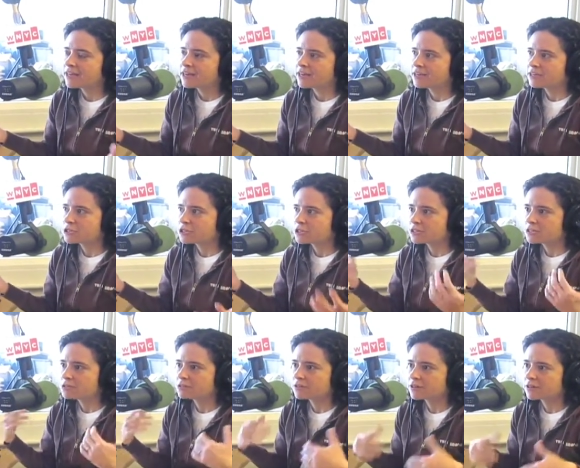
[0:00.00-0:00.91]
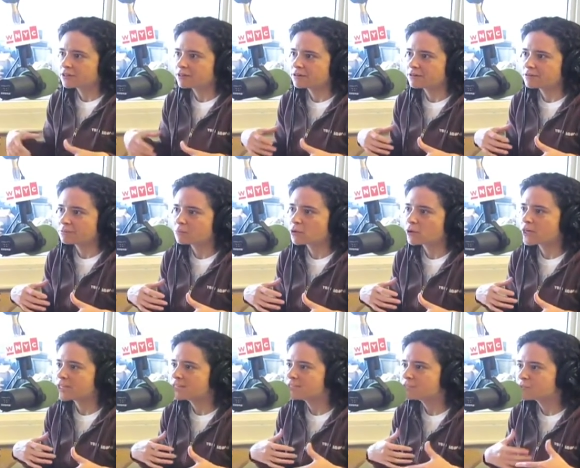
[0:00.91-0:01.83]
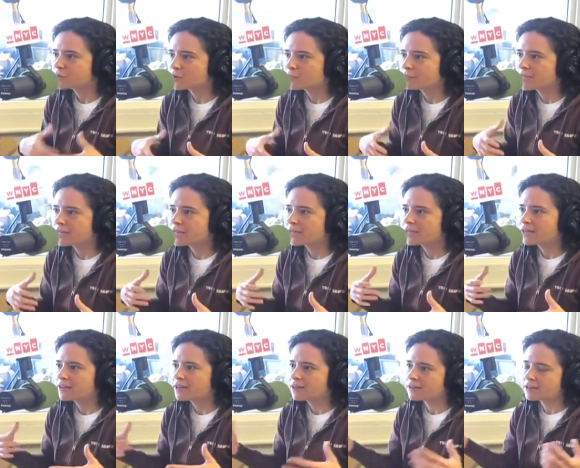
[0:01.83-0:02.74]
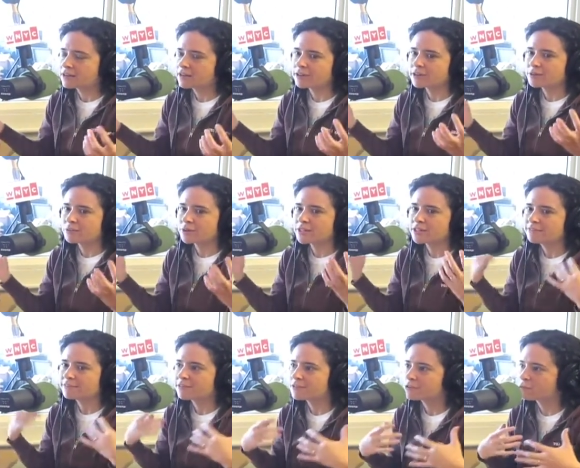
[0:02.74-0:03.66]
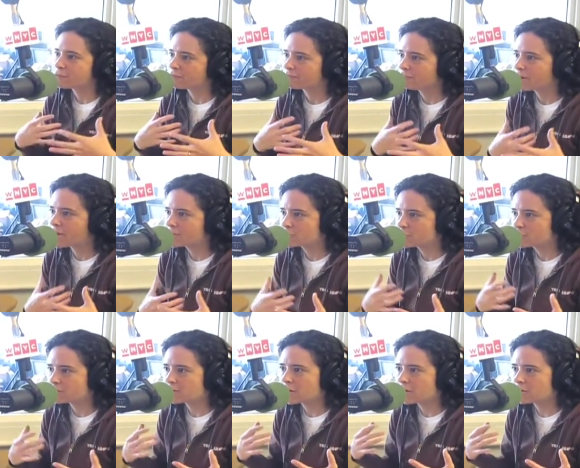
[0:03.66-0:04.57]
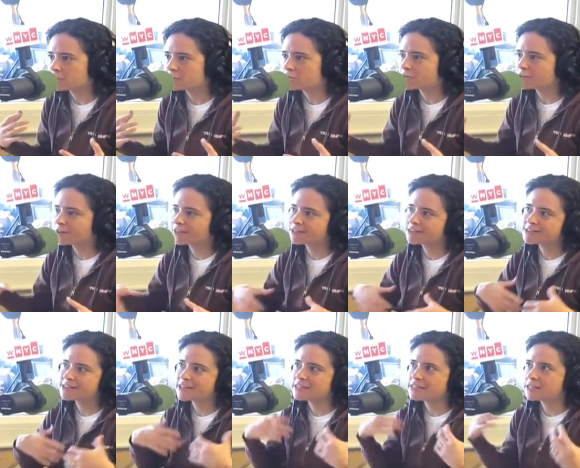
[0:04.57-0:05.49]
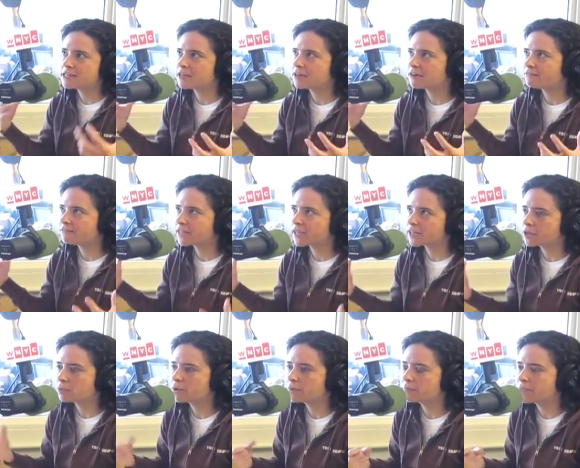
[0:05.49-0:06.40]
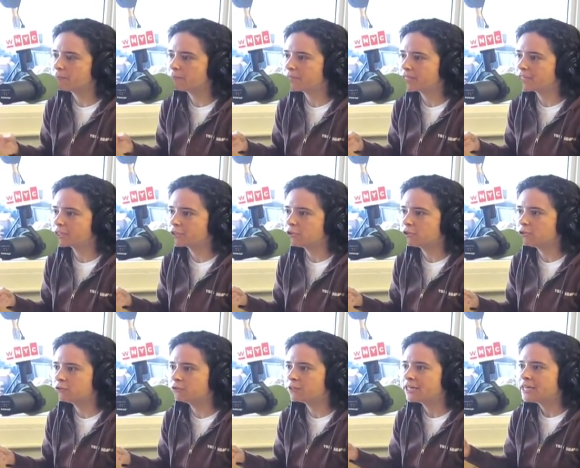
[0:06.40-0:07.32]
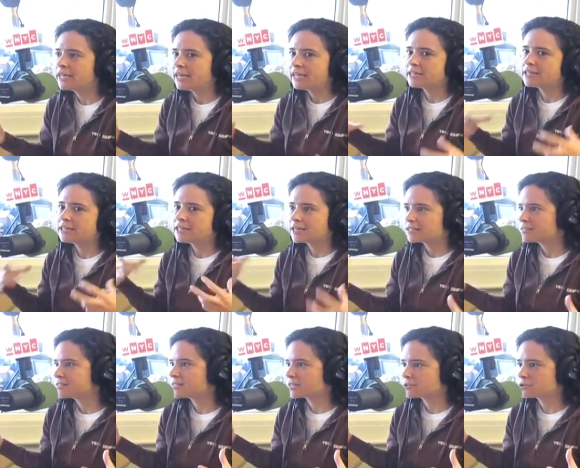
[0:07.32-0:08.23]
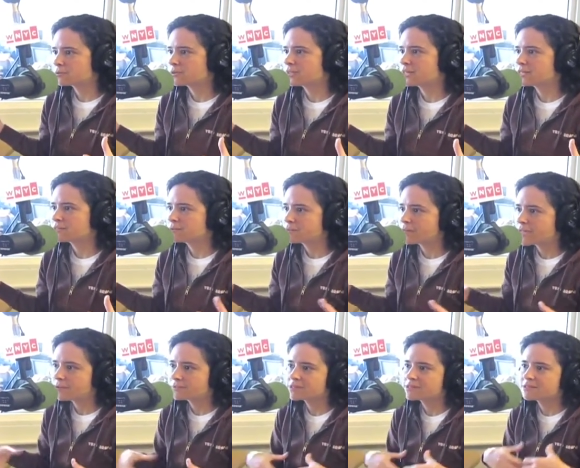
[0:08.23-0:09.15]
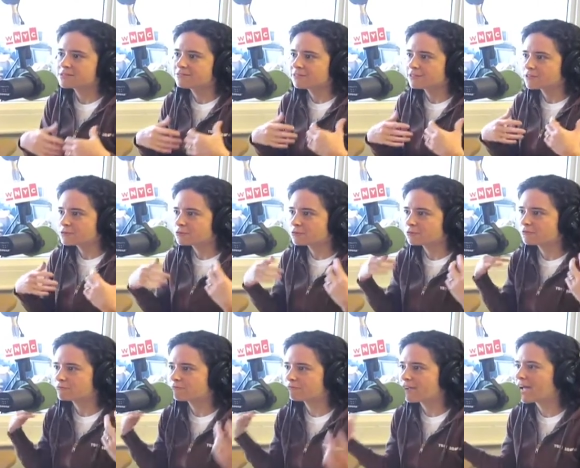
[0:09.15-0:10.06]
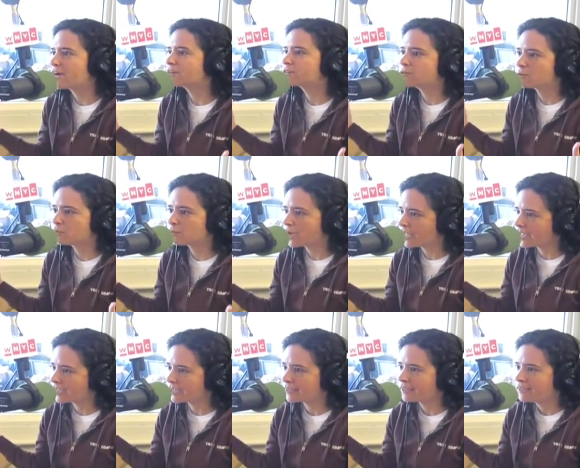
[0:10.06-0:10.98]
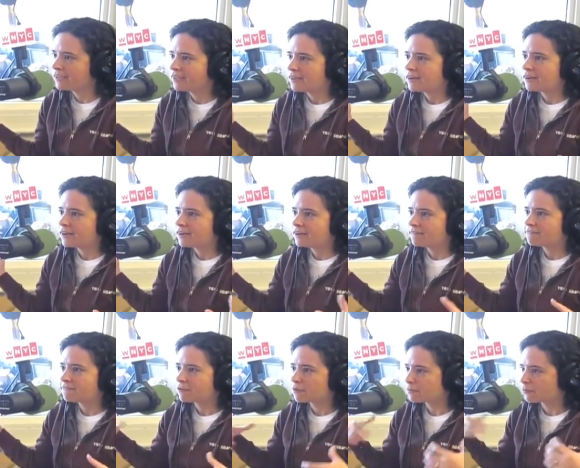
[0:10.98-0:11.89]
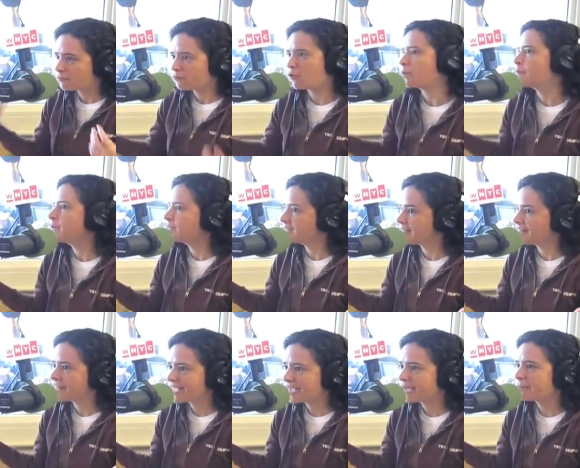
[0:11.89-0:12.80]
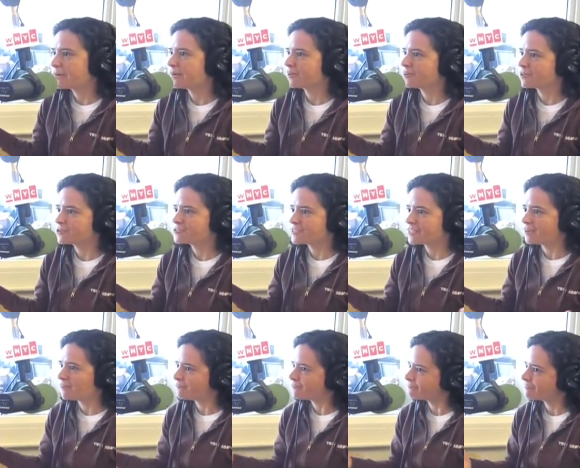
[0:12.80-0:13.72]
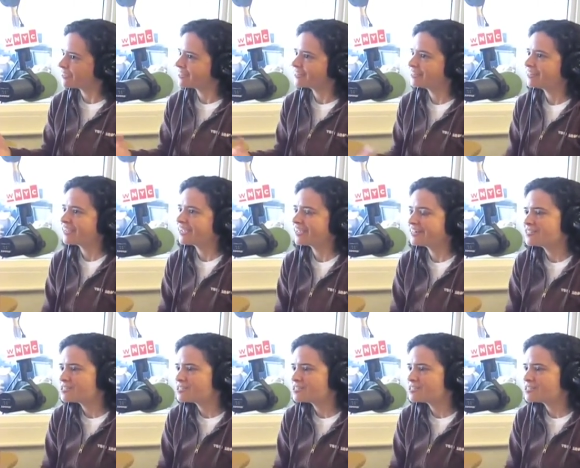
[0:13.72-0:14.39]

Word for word: Uh, she's uh, born in Serbia uh, within a very sort of macho culture, and this idea of like a woman being nude in a non-sexualized way was this very sort of radical way uh, for a performer to think about herself, and and